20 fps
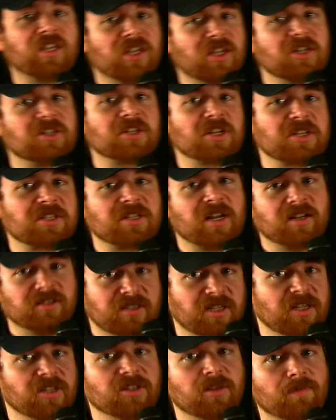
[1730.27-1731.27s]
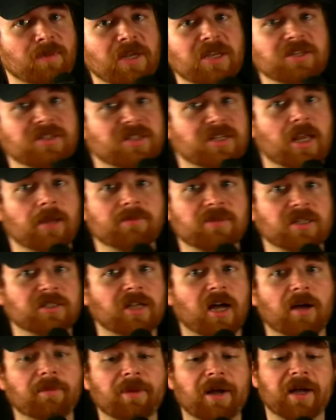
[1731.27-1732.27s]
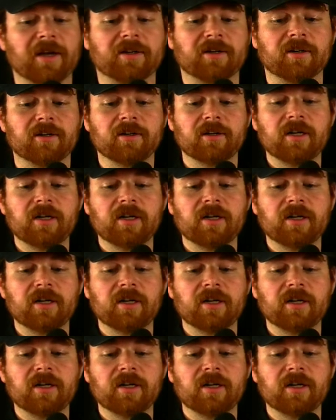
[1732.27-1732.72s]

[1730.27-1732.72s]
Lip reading: He does not need the biggest names at linebacker.